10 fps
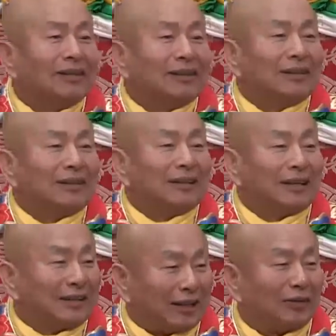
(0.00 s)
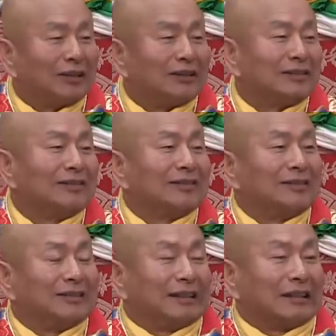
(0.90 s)
So you wear the
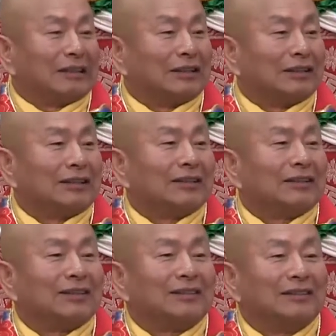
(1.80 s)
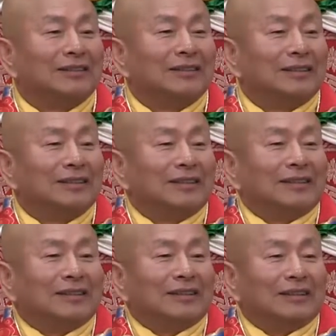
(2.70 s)
first brand
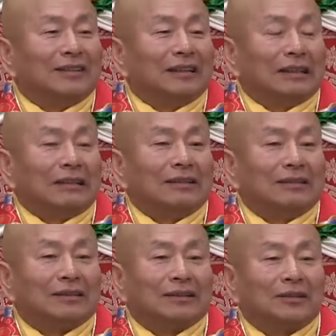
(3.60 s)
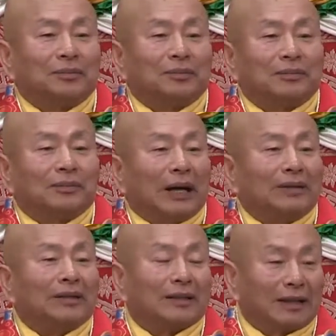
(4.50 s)
name because everybody would
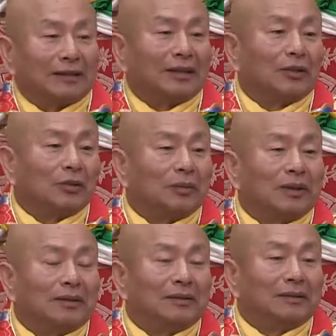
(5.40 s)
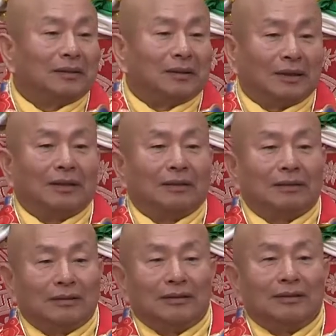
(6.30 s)
notice wearing this
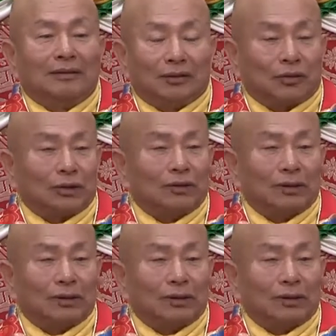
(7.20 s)
Lama outfit.